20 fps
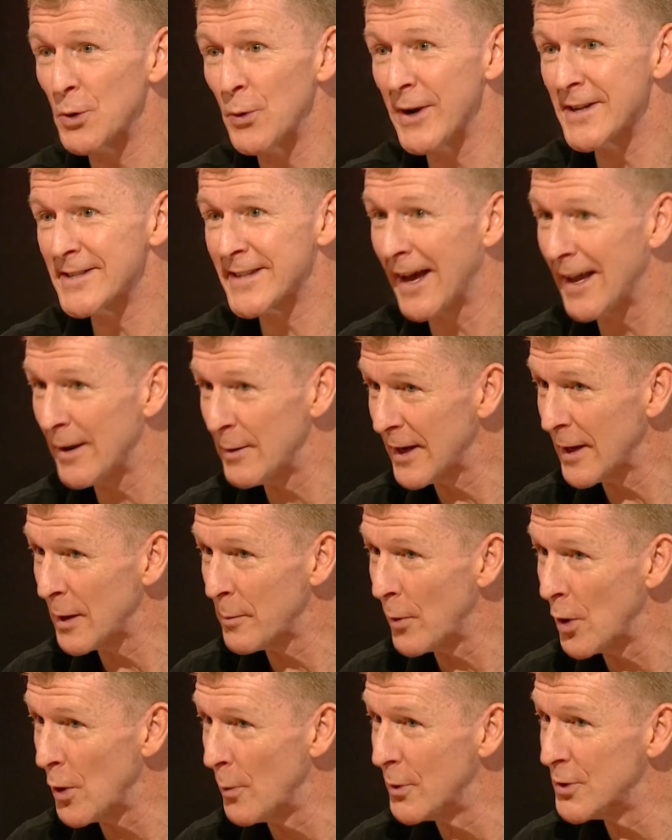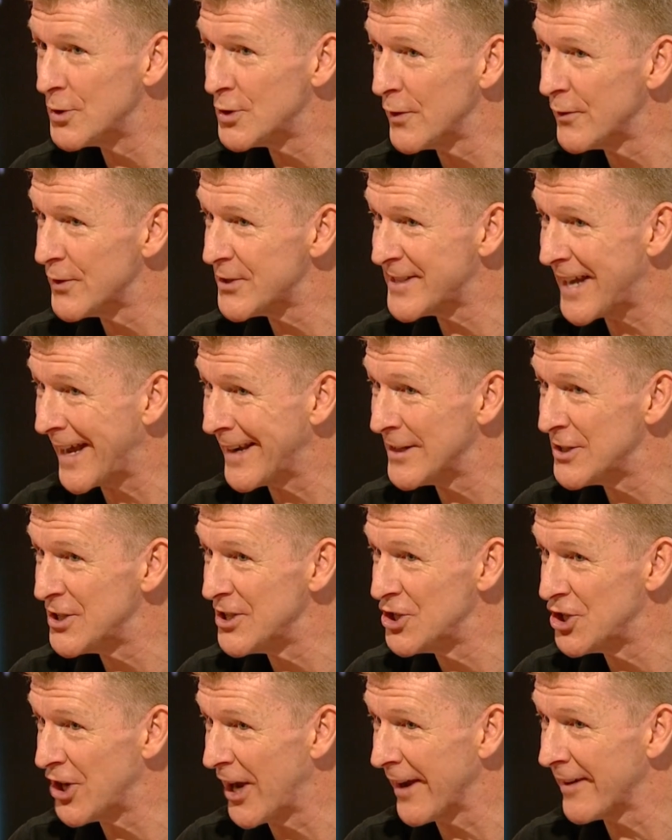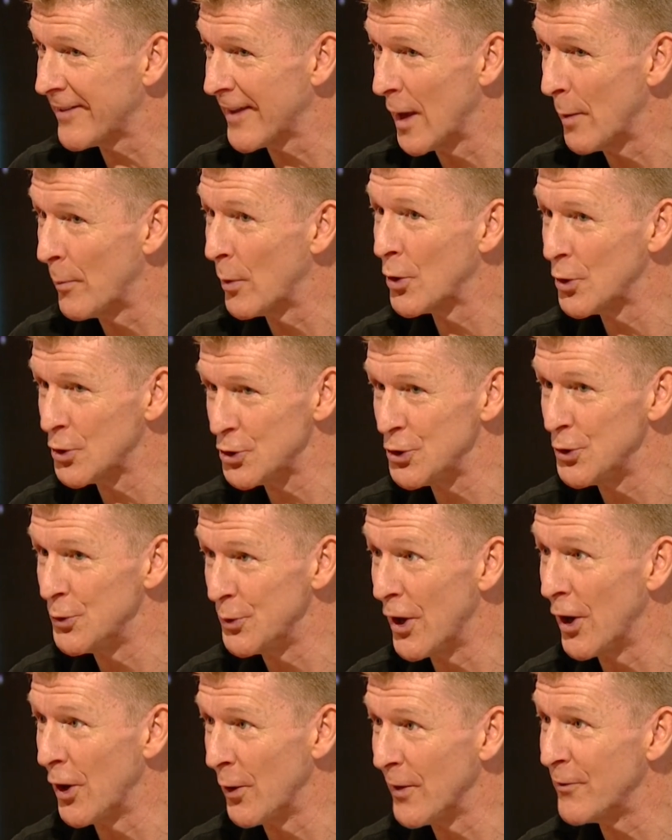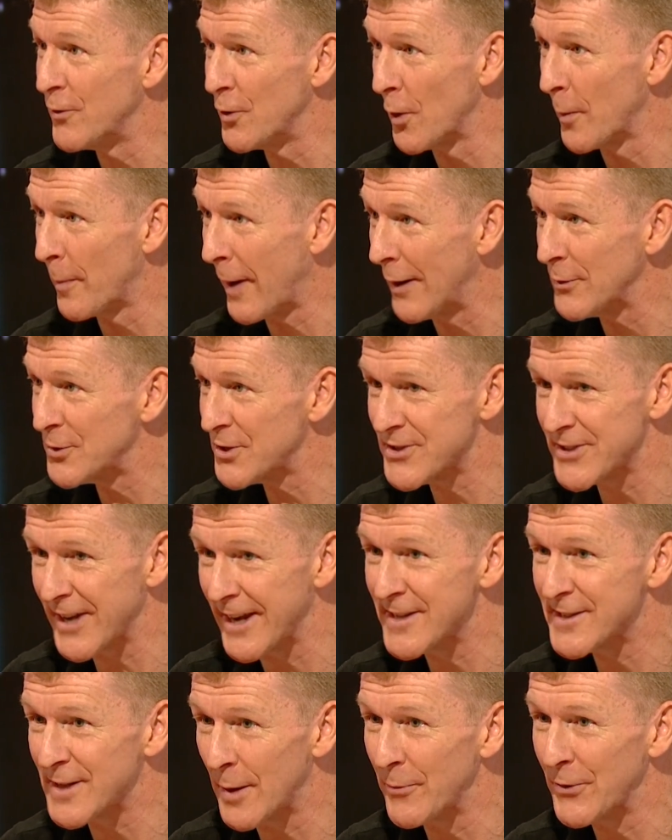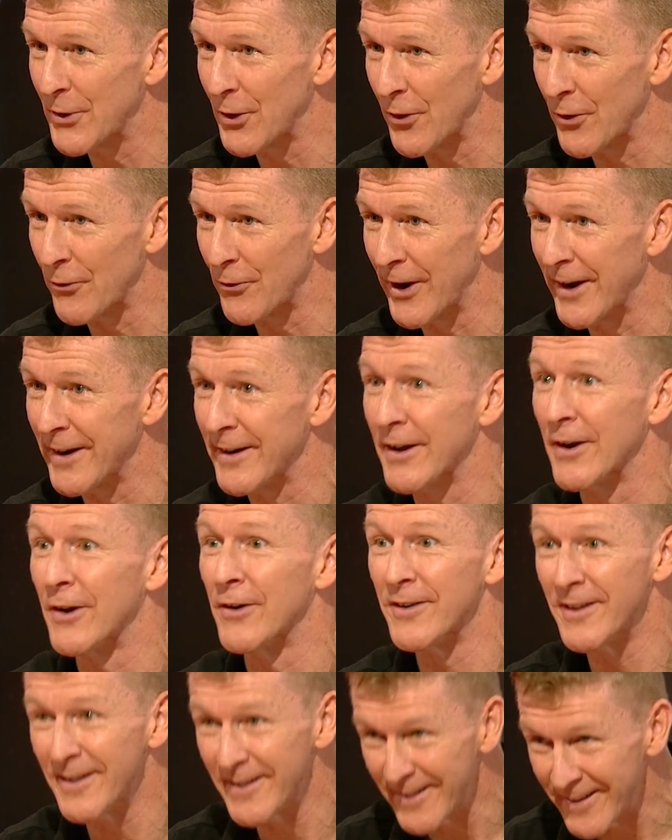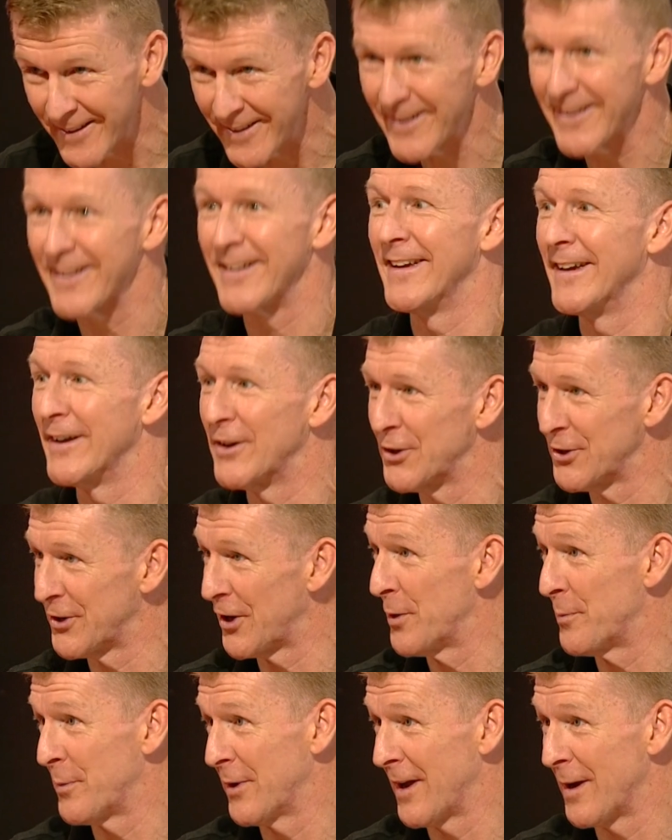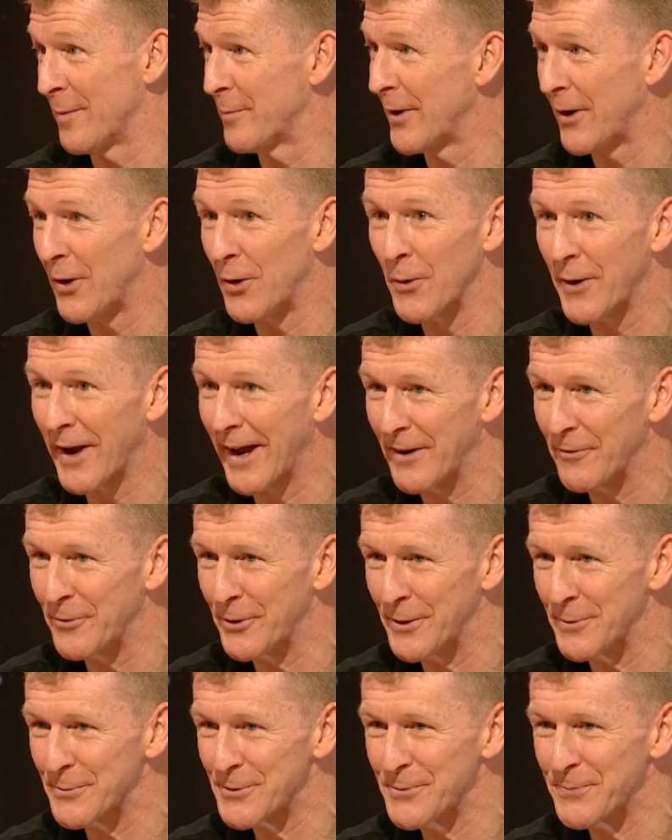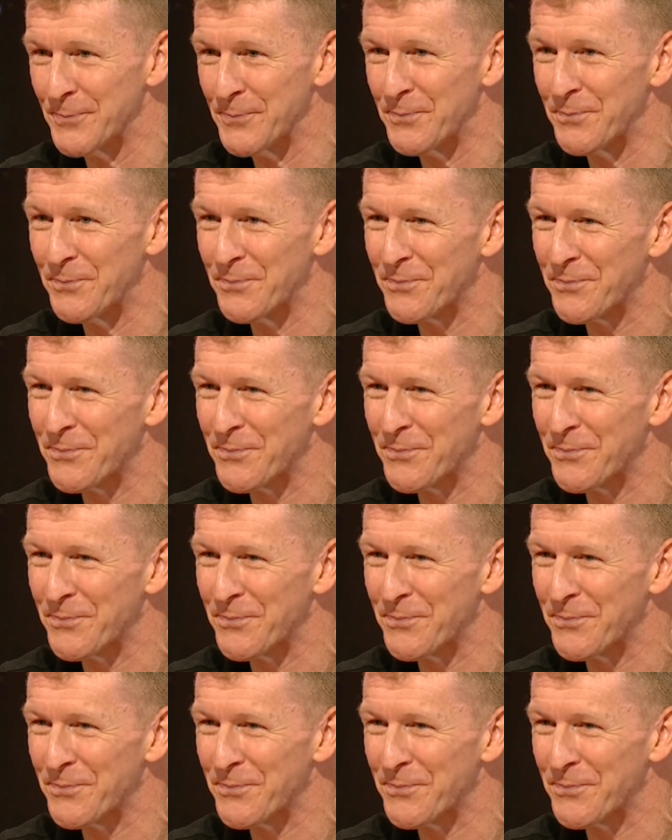always that little moment of a sanity check there, because you know if you're about to say something on the radio, it could open up a whole can of worms. Can